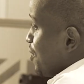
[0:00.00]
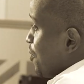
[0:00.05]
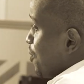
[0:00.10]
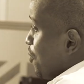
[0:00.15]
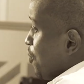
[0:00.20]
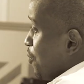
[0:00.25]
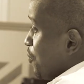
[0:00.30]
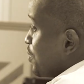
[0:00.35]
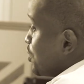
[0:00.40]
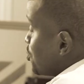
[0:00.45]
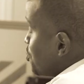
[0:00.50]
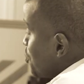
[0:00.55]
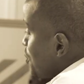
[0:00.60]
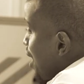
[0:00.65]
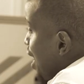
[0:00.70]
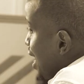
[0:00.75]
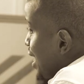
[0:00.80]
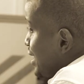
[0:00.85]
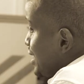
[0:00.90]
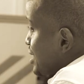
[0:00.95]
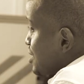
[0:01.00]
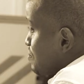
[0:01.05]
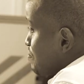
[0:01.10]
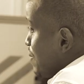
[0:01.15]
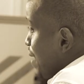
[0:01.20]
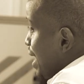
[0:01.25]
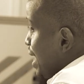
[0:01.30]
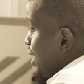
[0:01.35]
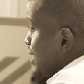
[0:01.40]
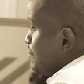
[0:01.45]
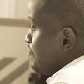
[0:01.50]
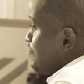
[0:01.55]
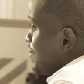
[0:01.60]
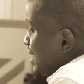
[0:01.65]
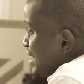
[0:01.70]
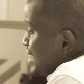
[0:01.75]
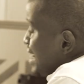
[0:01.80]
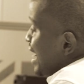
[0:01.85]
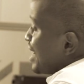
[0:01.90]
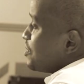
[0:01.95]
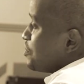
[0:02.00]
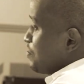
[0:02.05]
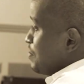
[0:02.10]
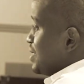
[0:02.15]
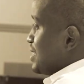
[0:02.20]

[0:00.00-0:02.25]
or the sugar had expired, but it had to be